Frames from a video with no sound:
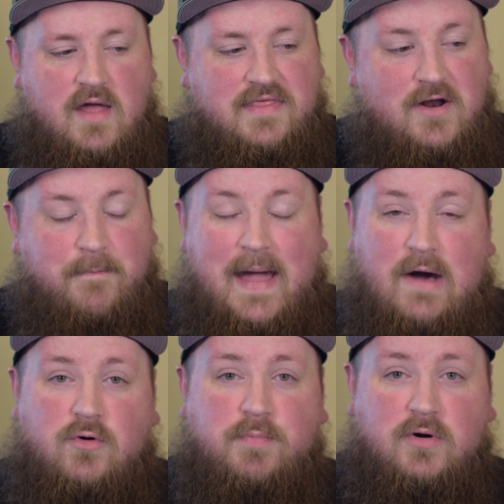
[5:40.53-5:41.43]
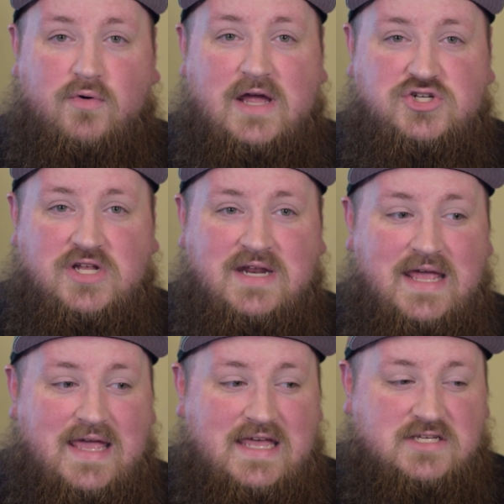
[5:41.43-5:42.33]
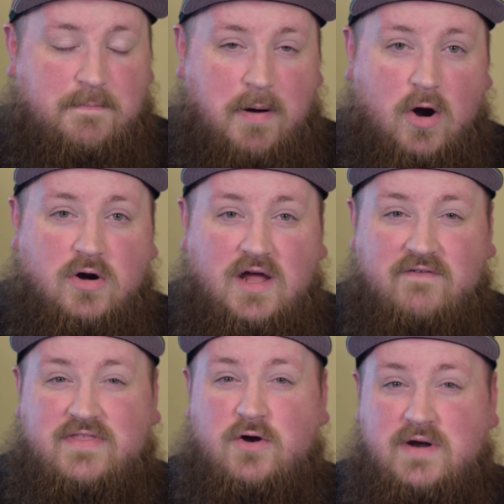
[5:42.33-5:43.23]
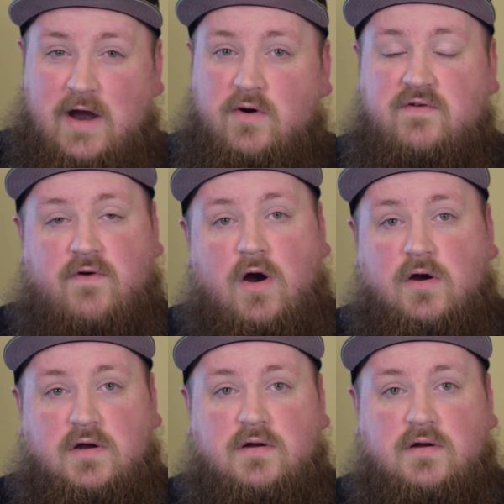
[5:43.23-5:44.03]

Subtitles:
Their power progression is a part of their narrative arc.